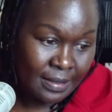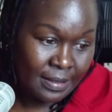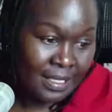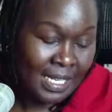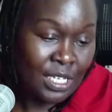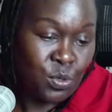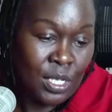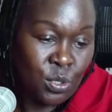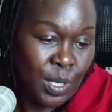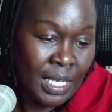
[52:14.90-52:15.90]
as, as,
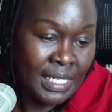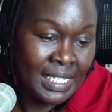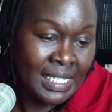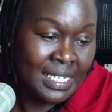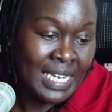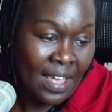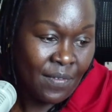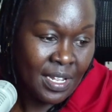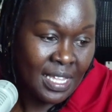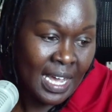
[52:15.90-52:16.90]
as we just dive
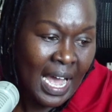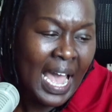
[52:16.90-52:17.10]
in there.